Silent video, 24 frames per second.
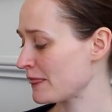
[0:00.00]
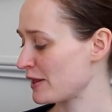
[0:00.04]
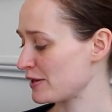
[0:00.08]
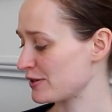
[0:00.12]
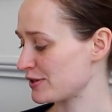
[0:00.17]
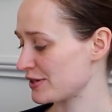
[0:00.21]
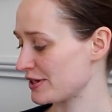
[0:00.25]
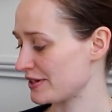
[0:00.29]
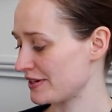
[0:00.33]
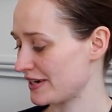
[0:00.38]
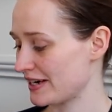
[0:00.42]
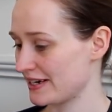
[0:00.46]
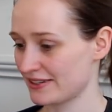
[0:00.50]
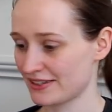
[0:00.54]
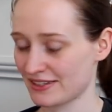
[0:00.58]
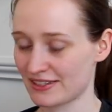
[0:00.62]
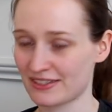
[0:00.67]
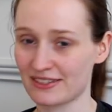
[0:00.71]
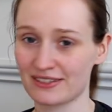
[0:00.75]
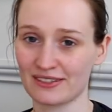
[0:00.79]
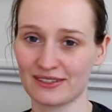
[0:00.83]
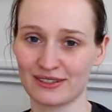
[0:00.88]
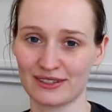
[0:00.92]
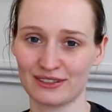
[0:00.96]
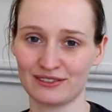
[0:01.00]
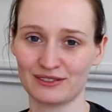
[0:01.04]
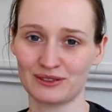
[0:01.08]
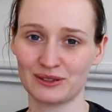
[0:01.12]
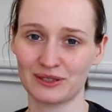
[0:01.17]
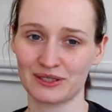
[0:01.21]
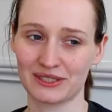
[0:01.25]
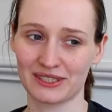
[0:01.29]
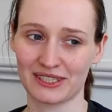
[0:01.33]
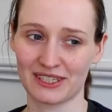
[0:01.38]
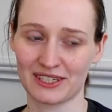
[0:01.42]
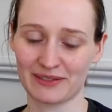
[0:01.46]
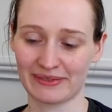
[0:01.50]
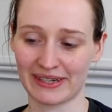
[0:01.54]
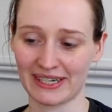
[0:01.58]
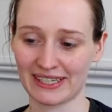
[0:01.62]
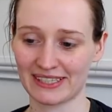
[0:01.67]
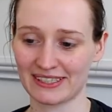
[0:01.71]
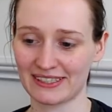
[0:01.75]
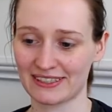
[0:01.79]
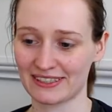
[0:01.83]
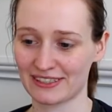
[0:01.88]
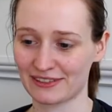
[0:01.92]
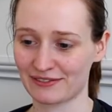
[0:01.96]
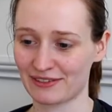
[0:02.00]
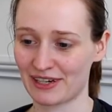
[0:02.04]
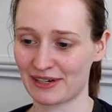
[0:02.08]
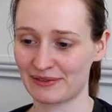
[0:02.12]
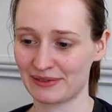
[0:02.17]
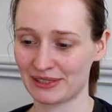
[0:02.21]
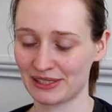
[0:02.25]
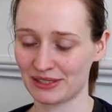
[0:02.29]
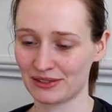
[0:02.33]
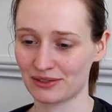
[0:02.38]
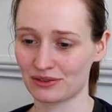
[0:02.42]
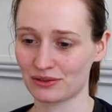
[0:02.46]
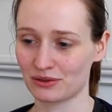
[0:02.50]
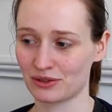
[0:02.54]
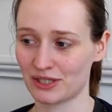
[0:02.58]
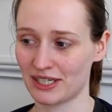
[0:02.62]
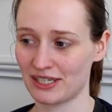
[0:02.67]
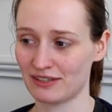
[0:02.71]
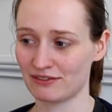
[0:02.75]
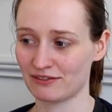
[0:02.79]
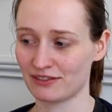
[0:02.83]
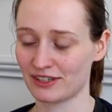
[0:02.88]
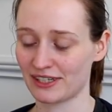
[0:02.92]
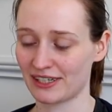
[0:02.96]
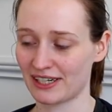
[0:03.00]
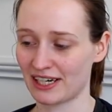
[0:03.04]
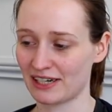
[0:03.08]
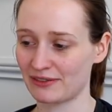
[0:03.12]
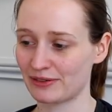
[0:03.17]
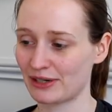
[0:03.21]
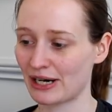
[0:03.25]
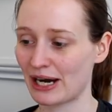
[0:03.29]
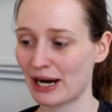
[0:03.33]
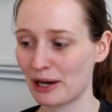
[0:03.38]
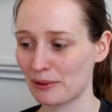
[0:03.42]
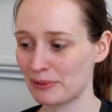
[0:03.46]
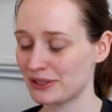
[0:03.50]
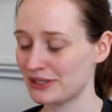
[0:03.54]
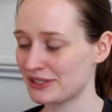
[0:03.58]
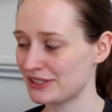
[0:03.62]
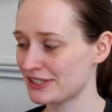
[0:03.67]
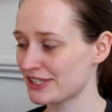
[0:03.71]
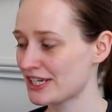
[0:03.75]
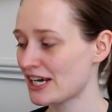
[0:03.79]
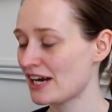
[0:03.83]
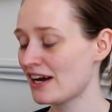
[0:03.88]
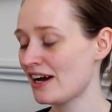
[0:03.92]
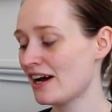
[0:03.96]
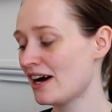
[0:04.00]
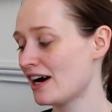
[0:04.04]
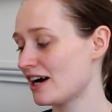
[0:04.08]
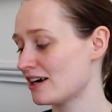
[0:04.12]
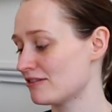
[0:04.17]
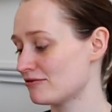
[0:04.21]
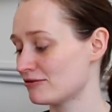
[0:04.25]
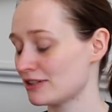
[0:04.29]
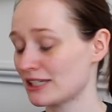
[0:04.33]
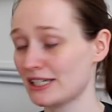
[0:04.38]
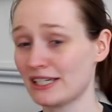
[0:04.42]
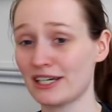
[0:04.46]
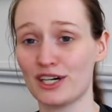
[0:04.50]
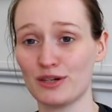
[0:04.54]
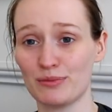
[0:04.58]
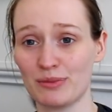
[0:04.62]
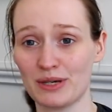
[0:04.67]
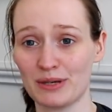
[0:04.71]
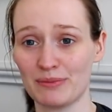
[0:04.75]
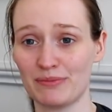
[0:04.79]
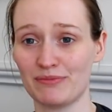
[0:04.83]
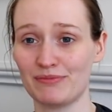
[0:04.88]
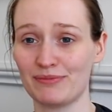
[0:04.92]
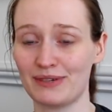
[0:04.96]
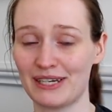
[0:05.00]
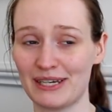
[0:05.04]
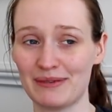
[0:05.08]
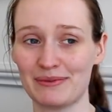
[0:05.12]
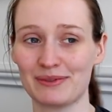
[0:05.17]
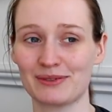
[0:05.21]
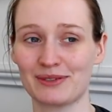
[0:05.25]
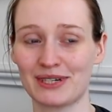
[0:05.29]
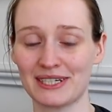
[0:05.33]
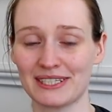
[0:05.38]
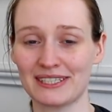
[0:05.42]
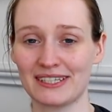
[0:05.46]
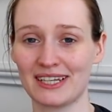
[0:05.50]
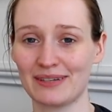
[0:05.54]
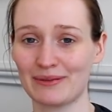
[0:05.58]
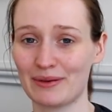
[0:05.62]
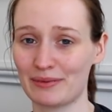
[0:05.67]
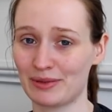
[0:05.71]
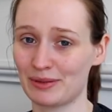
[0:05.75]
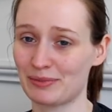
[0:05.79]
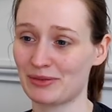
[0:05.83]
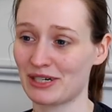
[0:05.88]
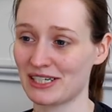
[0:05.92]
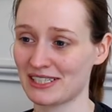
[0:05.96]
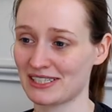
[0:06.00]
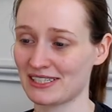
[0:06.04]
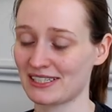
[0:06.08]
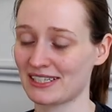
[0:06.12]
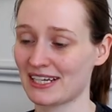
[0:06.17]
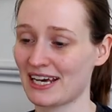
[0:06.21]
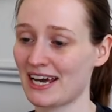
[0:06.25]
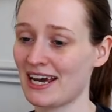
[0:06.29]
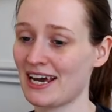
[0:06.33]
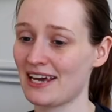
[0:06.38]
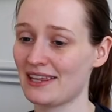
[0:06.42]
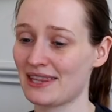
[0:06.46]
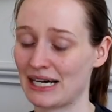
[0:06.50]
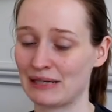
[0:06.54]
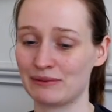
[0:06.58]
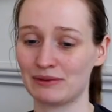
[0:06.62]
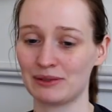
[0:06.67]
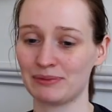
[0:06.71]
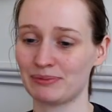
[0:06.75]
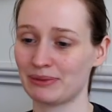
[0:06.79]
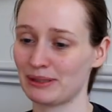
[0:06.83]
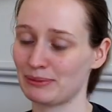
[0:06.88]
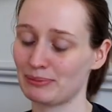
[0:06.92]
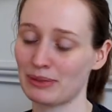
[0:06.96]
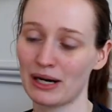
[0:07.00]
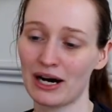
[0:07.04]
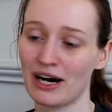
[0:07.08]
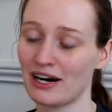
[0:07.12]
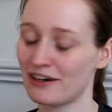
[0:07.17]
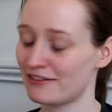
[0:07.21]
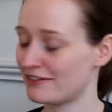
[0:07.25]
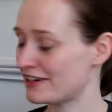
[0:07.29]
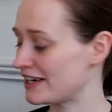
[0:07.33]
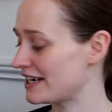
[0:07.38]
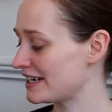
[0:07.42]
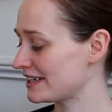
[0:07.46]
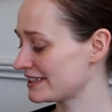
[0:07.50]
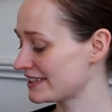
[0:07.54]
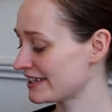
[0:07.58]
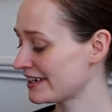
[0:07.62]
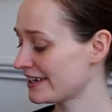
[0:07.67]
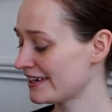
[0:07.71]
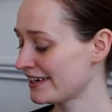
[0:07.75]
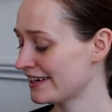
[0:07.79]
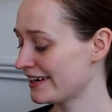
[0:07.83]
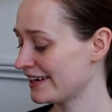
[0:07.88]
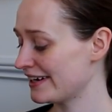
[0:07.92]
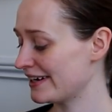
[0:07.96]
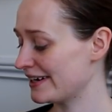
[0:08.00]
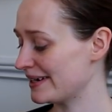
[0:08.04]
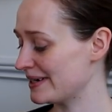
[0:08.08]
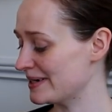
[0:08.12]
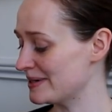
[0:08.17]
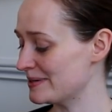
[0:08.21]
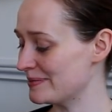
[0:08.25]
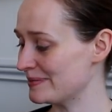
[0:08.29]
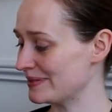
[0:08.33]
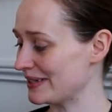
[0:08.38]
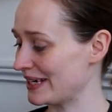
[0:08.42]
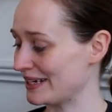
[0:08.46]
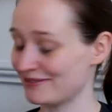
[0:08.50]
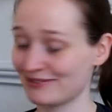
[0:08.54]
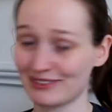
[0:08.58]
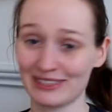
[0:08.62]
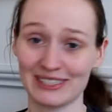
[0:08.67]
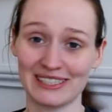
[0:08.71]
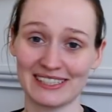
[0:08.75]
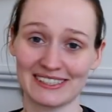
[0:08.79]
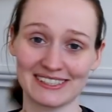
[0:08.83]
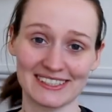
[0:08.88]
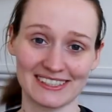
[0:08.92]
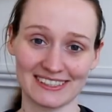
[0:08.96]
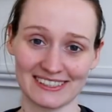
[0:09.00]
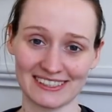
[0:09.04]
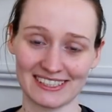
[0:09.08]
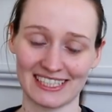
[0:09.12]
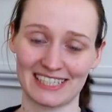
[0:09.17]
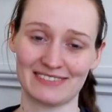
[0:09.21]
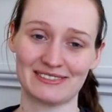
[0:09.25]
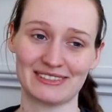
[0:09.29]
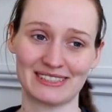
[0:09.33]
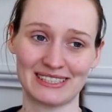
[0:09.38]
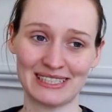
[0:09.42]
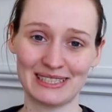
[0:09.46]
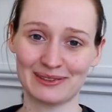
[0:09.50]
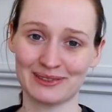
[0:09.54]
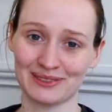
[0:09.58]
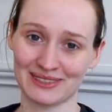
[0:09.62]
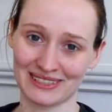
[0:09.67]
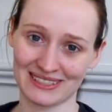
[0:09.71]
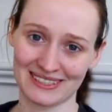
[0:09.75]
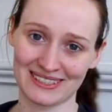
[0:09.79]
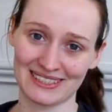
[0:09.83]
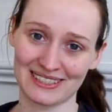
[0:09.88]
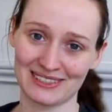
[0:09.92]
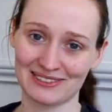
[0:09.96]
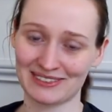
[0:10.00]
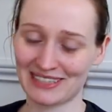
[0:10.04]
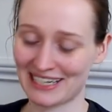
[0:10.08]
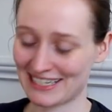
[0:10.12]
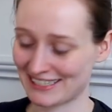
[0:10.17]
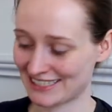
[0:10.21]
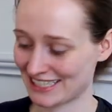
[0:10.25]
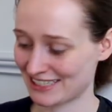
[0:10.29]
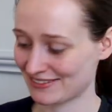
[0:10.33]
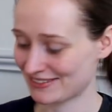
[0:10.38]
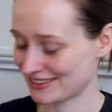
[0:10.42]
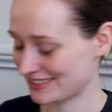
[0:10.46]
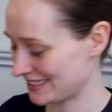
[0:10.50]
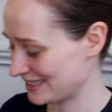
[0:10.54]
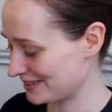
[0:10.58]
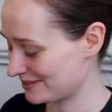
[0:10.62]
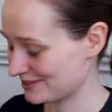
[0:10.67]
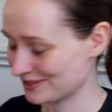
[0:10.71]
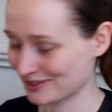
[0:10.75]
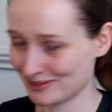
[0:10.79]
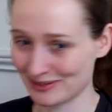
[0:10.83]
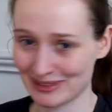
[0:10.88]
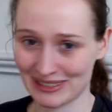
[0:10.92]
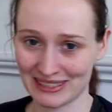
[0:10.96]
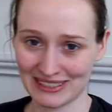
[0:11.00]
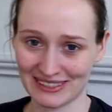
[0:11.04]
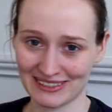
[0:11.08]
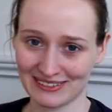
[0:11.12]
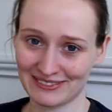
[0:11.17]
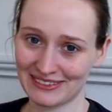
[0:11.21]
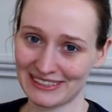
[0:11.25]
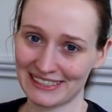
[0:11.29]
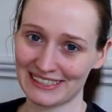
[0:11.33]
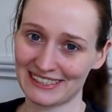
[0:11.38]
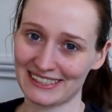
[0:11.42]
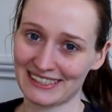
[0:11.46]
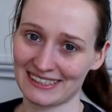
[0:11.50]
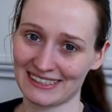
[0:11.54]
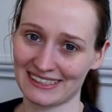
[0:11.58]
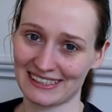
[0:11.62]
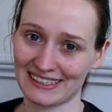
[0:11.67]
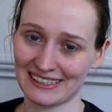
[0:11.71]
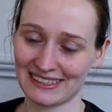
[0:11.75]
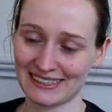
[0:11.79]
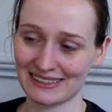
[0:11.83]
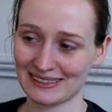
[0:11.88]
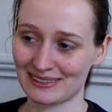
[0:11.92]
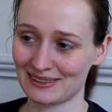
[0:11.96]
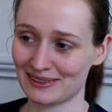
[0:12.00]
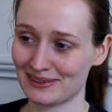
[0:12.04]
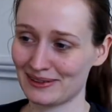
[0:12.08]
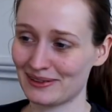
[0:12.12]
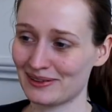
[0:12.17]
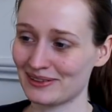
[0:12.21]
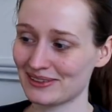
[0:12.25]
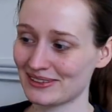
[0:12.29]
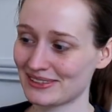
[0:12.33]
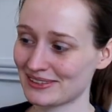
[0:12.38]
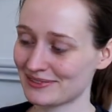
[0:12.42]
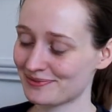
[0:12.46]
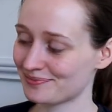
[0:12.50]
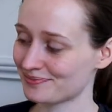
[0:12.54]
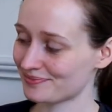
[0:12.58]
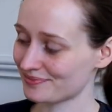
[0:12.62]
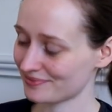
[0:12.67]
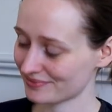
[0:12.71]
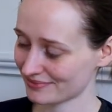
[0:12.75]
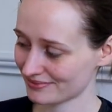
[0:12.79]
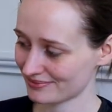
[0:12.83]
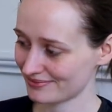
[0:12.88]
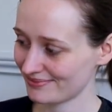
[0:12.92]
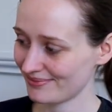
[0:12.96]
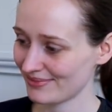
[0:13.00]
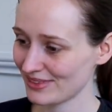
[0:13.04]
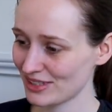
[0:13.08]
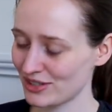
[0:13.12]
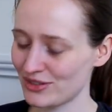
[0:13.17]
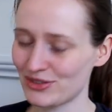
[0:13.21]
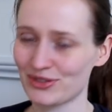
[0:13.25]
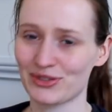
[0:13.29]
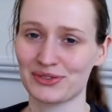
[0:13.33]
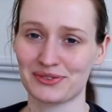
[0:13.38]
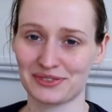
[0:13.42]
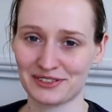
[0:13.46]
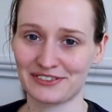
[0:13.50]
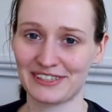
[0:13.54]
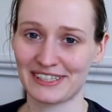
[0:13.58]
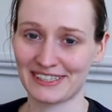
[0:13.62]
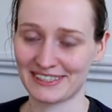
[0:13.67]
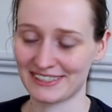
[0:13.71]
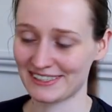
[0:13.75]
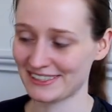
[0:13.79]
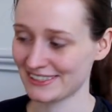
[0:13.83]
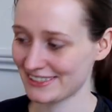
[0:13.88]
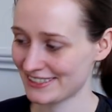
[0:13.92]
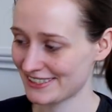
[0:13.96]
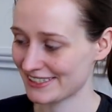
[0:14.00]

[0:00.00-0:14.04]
So yeah, just looking forward to going back into this family story and finding out what happens. I really hope you keep writing them up to present day. That would be perfect. Yeah, really excited to have a sequel. It's so rare to have a sequel when you're reading like not genre fiction.